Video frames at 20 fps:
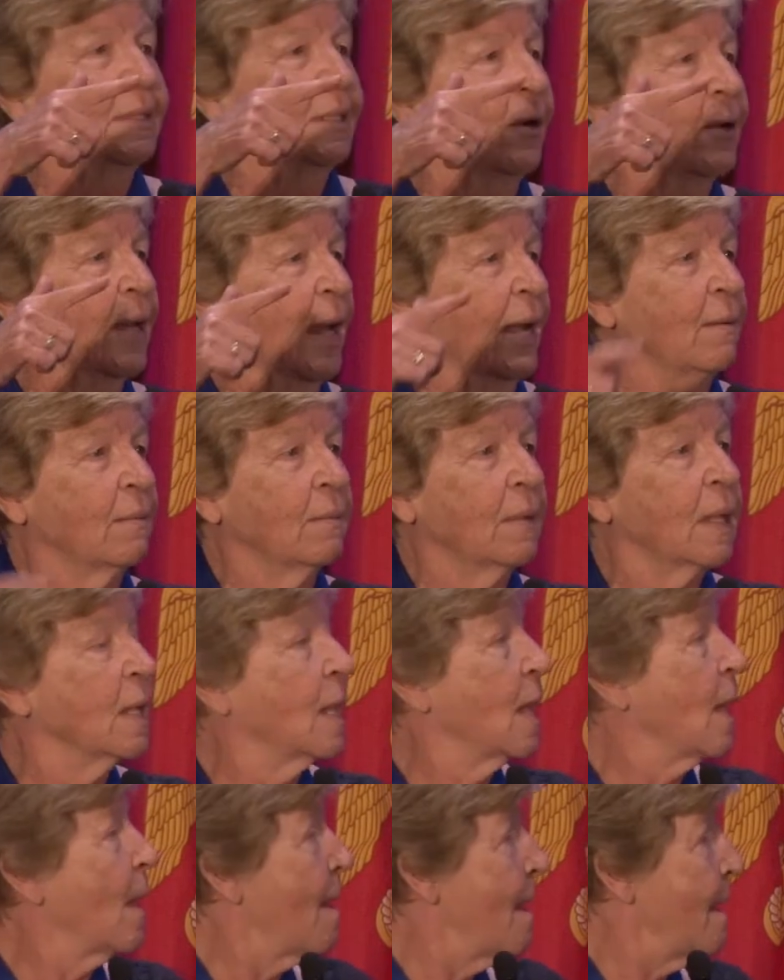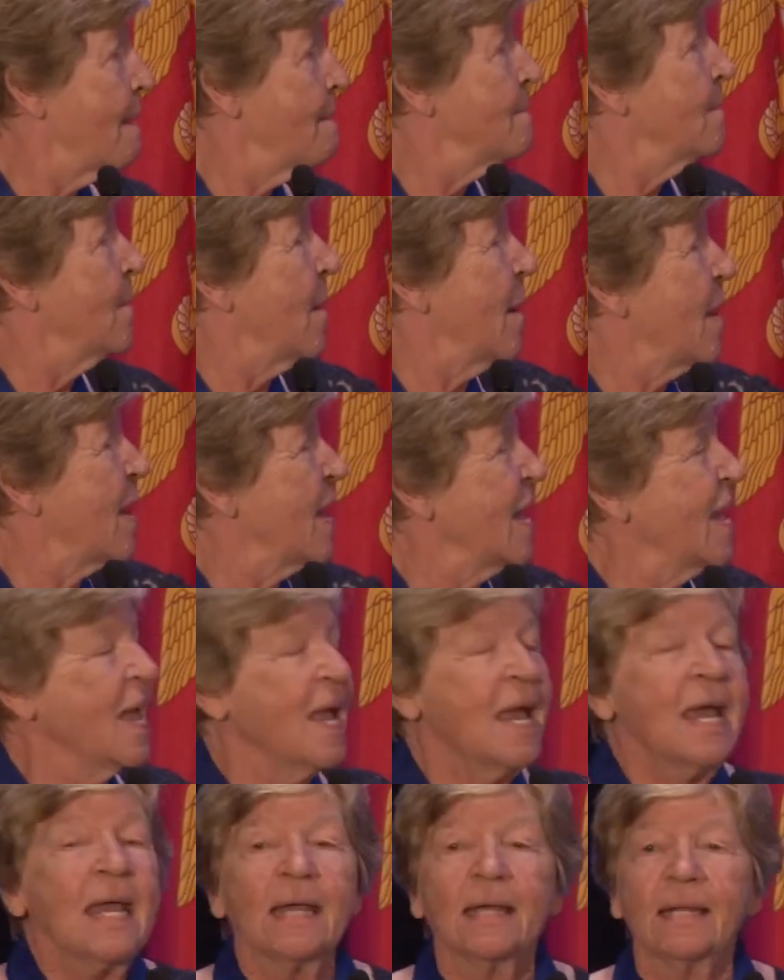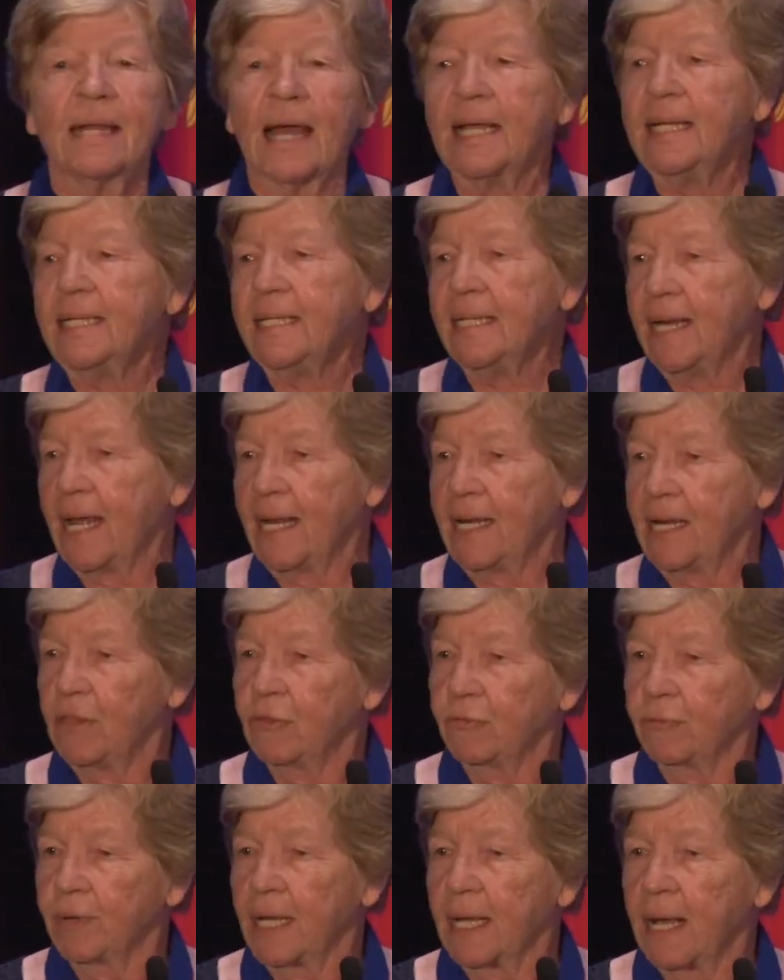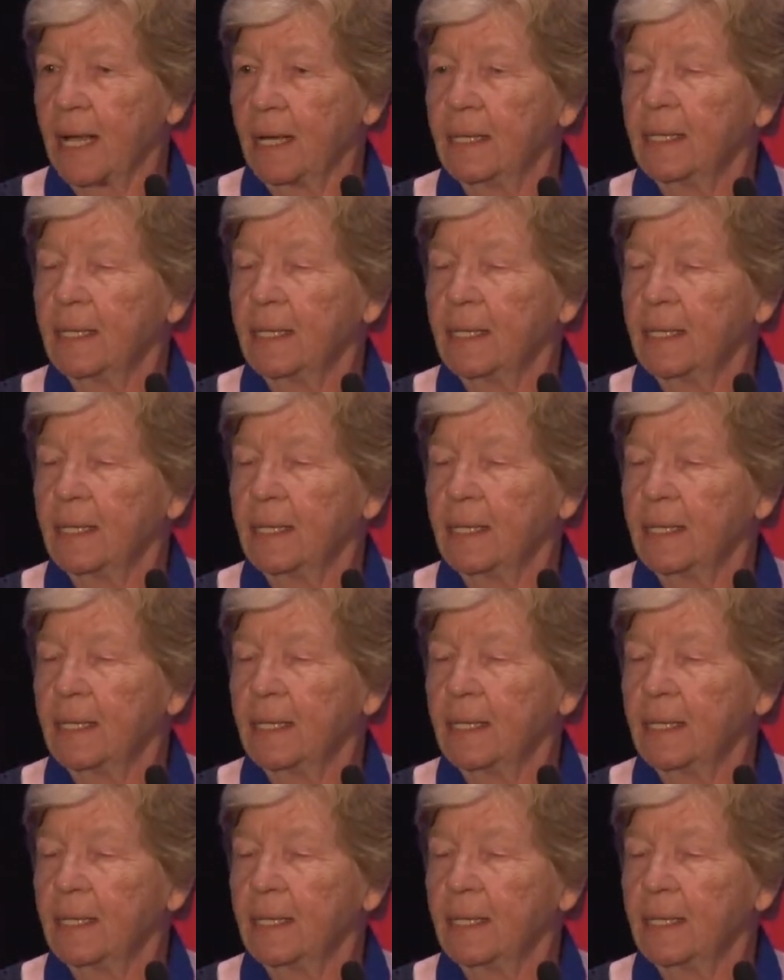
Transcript: Okay. In 1983,